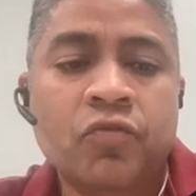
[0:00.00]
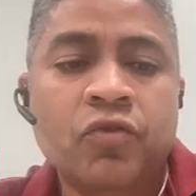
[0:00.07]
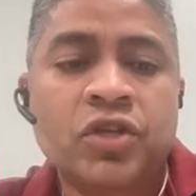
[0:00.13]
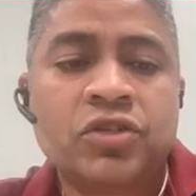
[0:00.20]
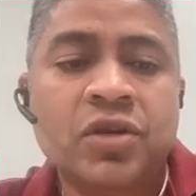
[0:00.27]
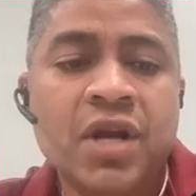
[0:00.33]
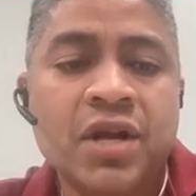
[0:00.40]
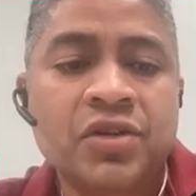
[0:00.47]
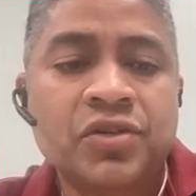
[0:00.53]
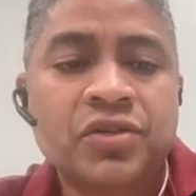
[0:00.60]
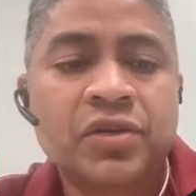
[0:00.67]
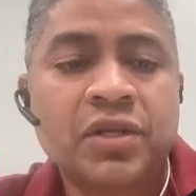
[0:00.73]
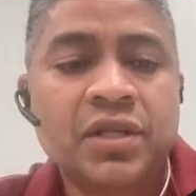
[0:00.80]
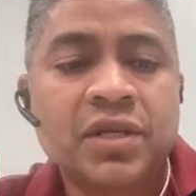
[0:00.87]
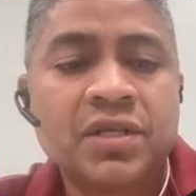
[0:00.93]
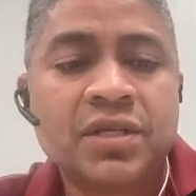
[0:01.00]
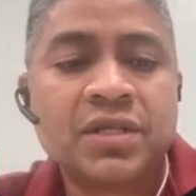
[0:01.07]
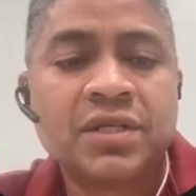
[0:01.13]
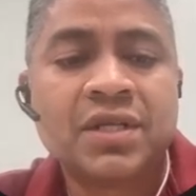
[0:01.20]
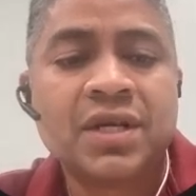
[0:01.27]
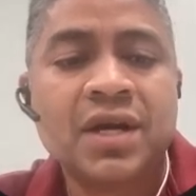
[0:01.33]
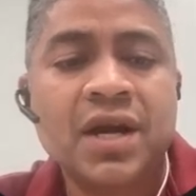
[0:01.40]
which will ensure there is a
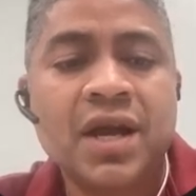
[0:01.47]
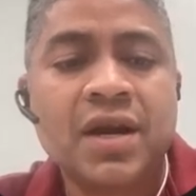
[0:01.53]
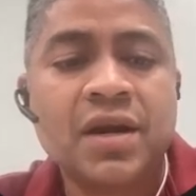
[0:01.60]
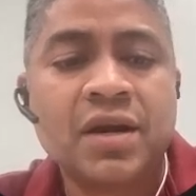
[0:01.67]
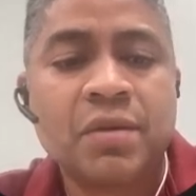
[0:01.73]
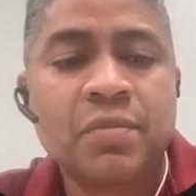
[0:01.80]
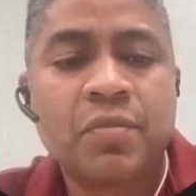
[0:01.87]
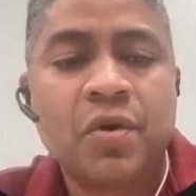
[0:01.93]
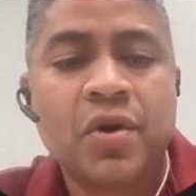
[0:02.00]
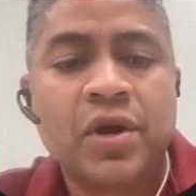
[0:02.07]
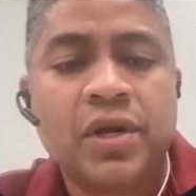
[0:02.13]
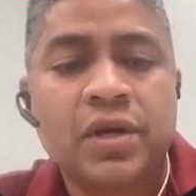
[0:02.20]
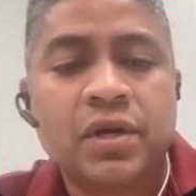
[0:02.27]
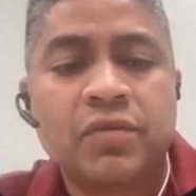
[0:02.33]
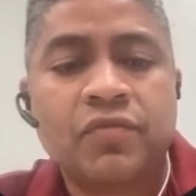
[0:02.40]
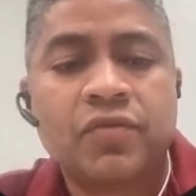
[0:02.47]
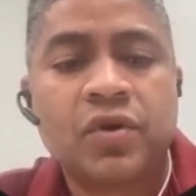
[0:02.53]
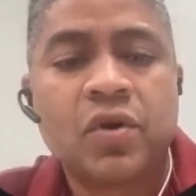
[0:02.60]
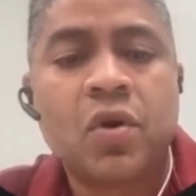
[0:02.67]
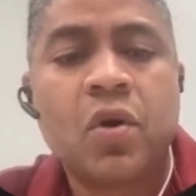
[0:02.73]
single entry point for